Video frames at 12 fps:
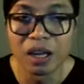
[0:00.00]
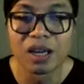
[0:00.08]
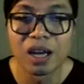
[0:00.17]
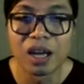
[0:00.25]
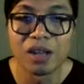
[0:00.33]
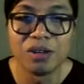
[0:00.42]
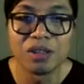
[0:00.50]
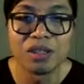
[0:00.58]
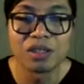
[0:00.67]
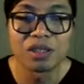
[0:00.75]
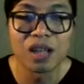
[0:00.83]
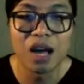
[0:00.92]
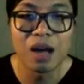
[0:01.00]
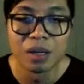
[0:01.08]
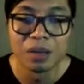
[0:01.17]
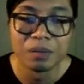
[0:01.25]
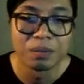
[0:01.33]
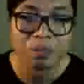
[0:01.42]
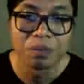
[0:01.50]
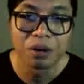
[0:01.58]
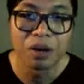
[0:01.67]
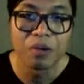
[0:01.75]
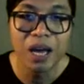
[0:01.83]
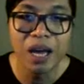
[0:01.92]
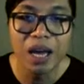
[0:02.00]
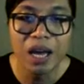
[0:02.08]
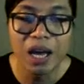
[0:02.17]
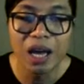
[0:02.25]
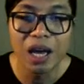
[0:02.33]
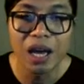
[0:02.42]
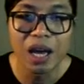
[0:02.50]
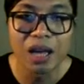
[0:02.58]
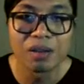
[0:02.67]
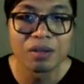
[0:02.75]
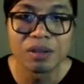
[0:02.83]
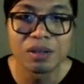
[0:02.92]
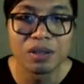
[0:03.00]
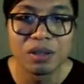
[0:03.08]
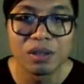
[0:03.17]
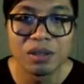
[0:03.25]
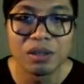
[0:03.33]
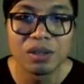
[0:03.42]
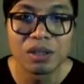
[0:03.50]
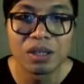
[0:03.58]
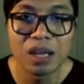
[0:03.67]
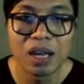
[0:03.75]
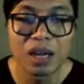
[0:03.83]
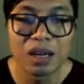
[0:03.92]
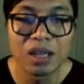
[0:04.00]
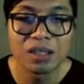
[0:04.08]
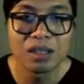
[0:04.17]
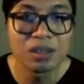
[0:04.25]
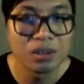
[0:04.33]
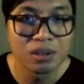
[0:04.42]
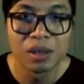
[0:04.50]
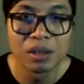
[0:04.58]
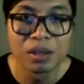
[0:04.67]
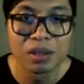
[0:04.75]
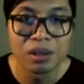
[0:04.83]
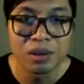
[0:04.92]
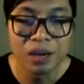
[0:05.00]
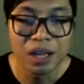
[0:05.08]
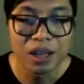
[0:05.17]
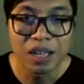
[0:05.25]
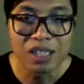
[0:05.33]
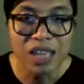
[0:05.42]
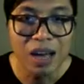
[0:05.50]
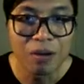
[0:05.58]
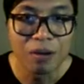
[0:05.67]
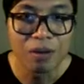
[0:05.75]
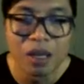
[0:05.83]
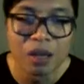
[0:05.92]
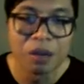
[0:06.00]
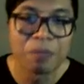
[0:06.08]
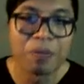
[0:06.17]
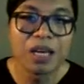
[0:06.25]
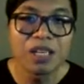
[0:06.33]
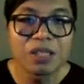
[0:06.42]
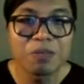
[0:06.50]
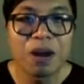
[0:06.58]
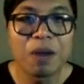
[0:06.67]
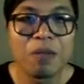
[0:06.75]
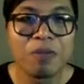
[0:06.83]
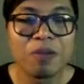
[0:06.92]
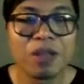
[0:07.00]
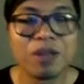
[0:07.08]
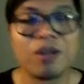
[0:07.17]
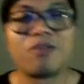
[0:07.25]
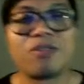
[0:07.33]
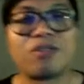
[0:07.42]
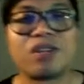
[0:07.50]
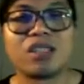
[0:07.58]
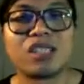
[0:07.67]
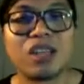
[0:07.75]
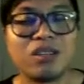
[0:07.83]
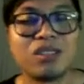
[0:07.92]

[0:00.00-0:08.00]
And you can just stop, put it away, and you can at least create that sound. The biggest problem when you have to create sound is just